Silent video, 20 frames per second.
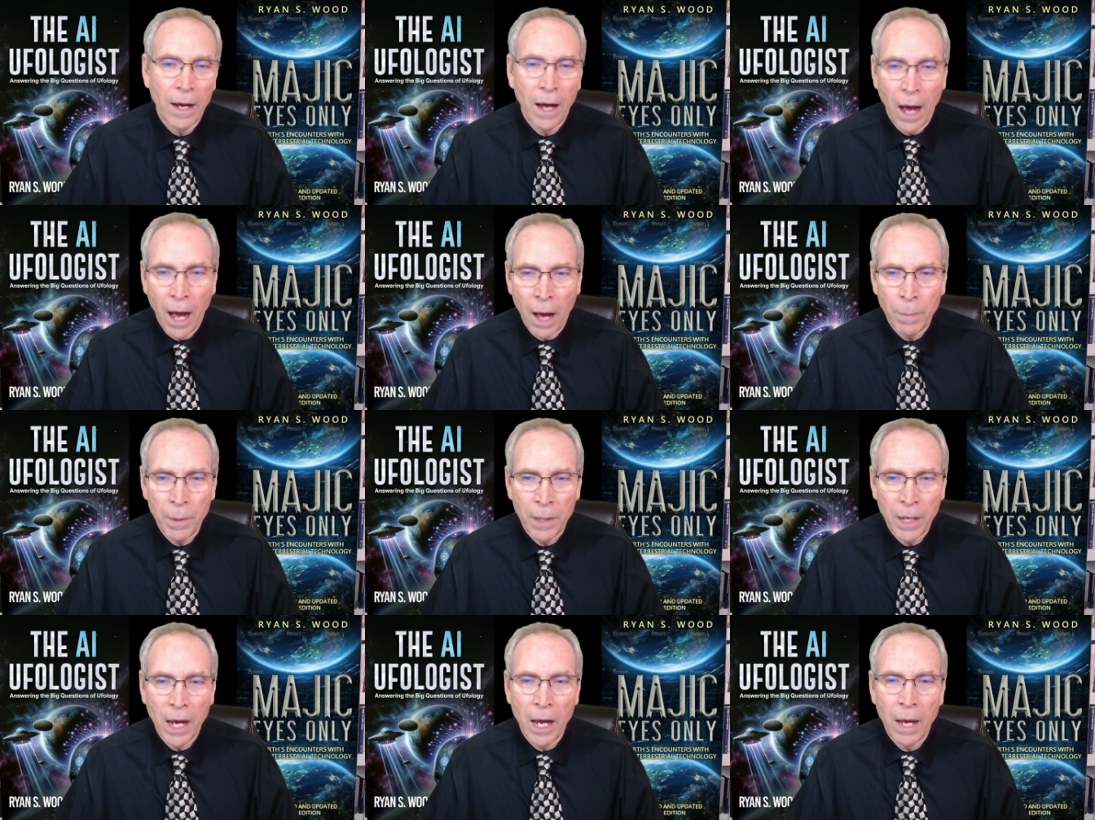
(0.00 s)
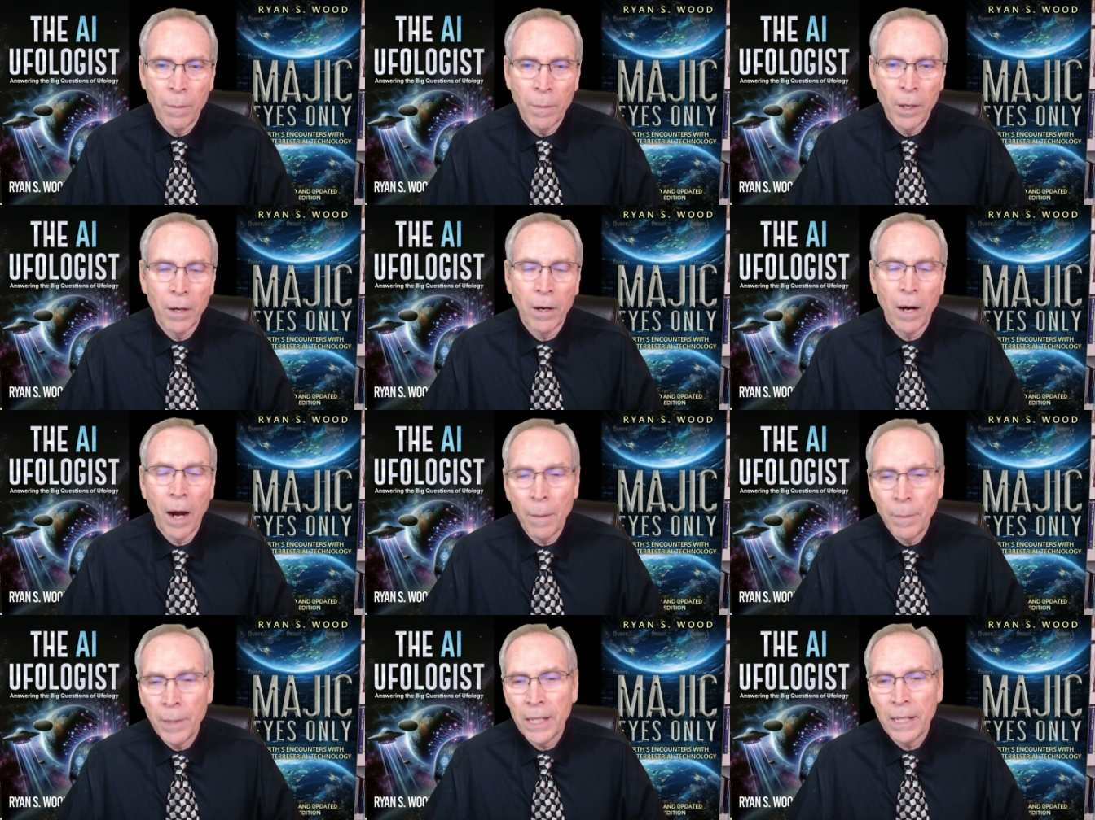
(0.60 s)
Oppenheimer.
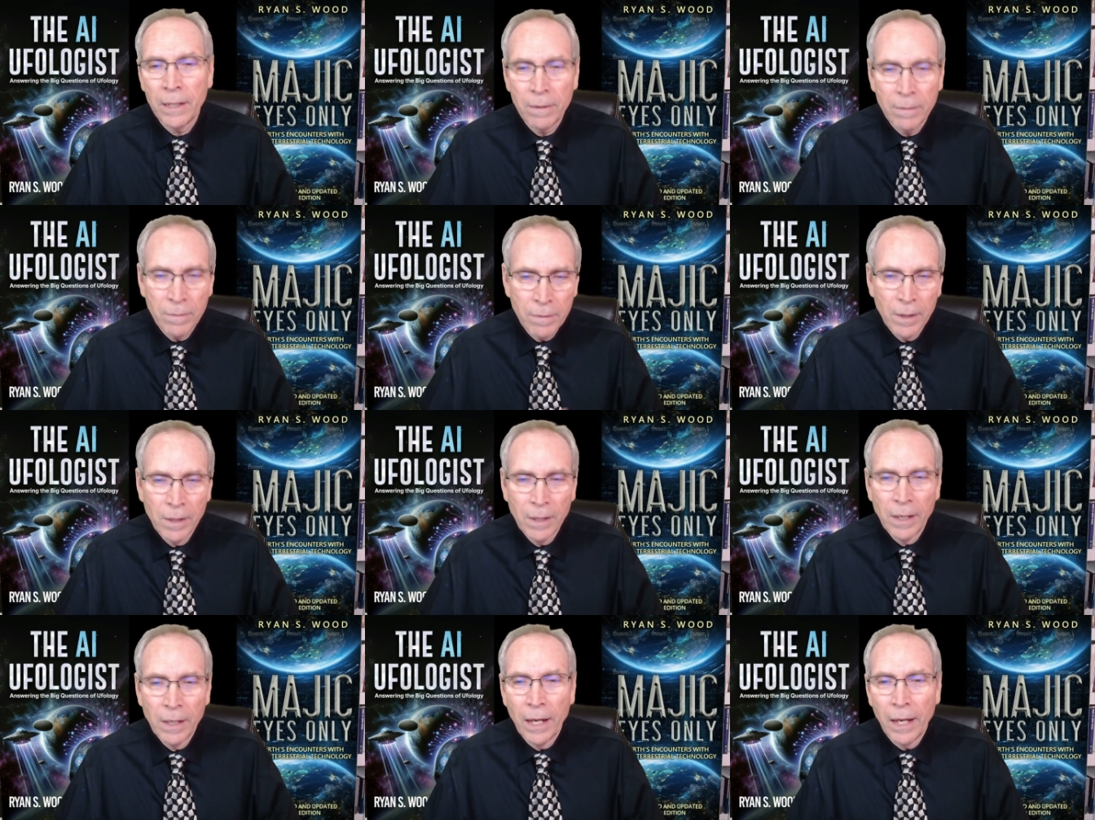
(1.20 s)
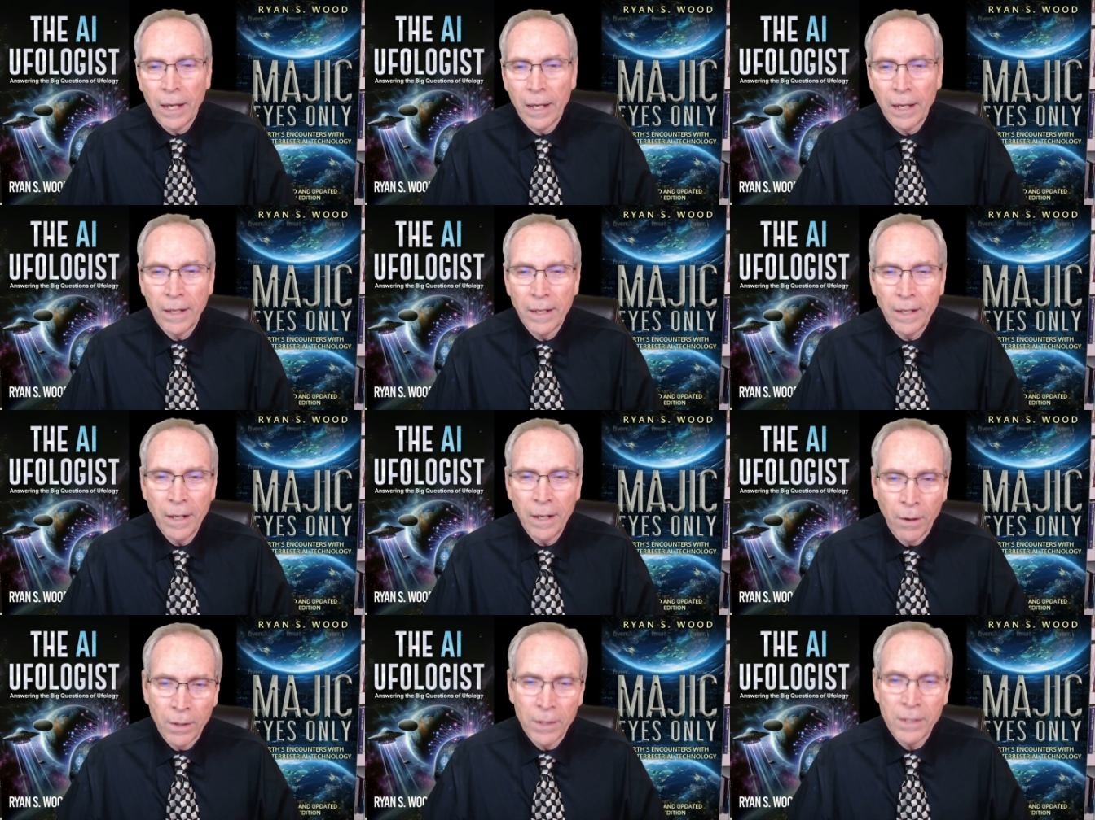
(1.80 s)
I mean,
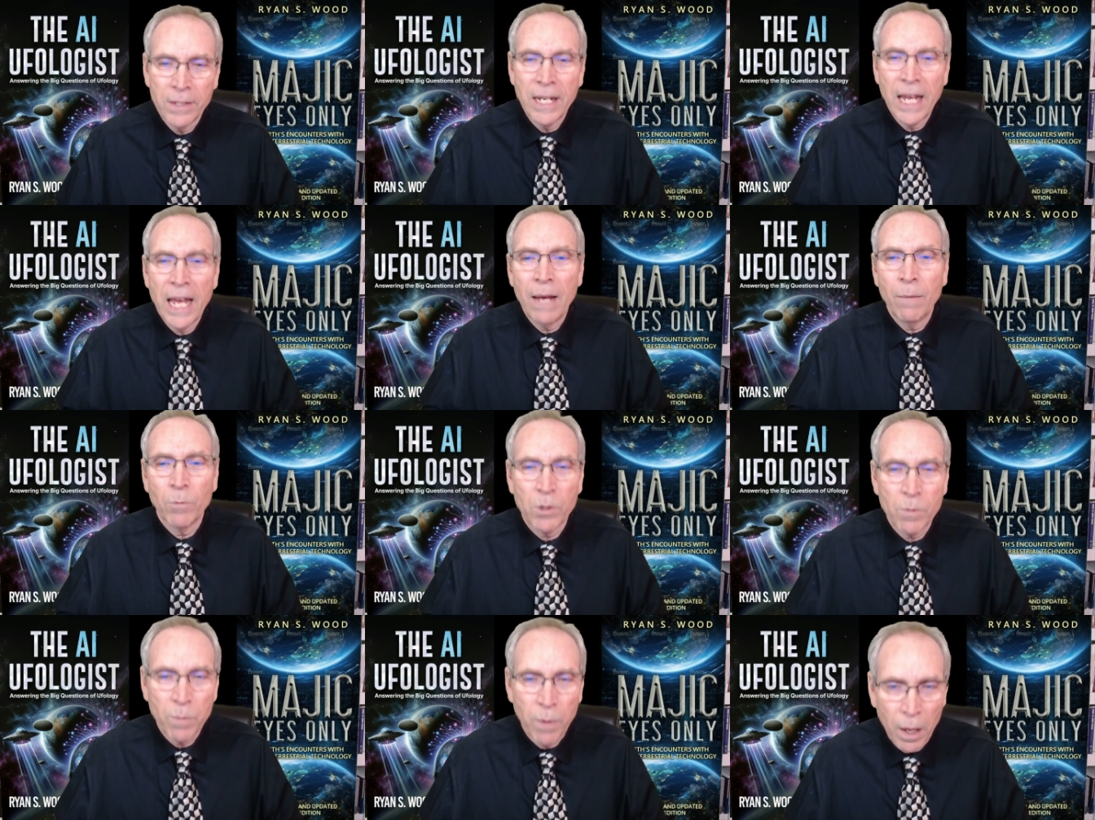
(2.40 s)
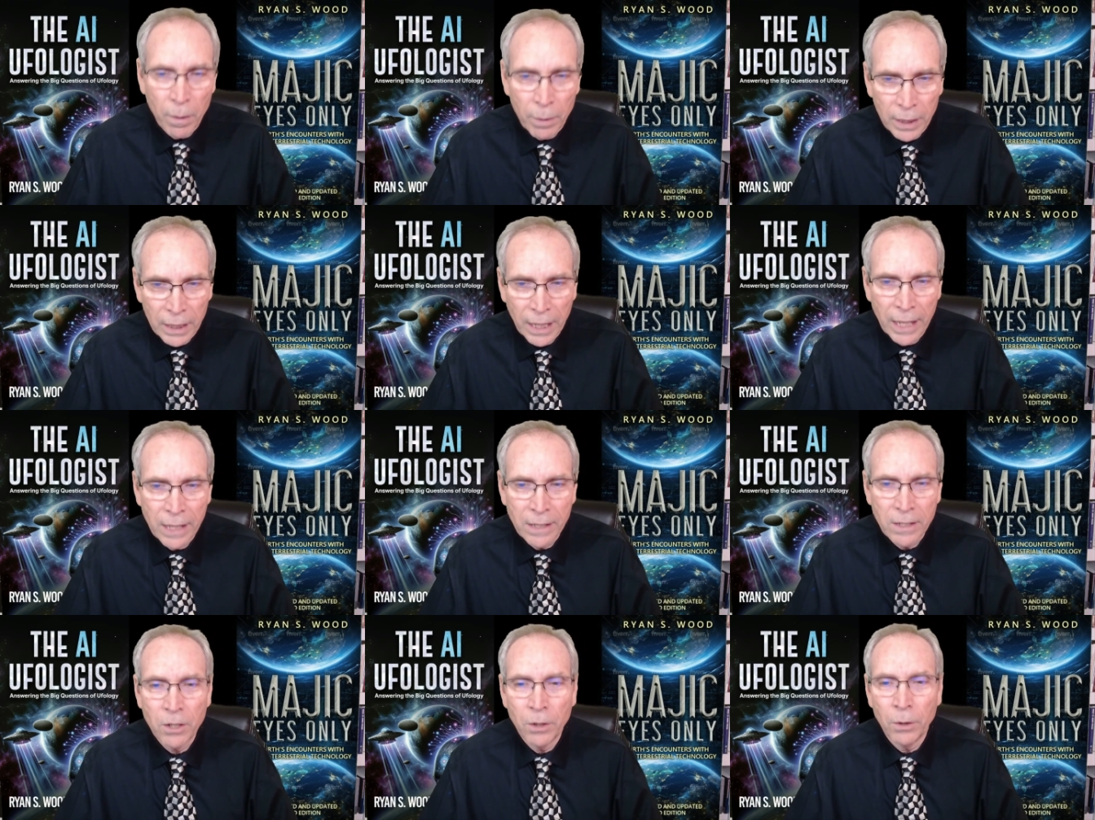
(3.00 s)
his name was probably
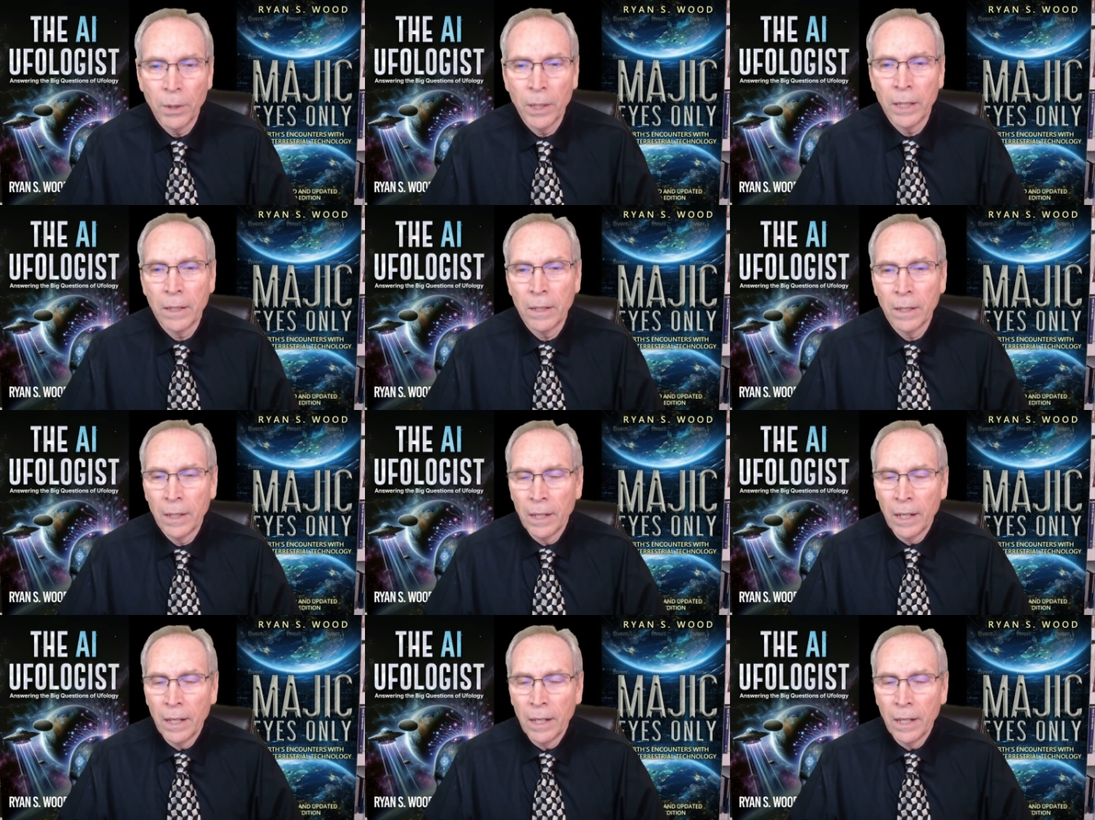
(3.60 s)
lent to it.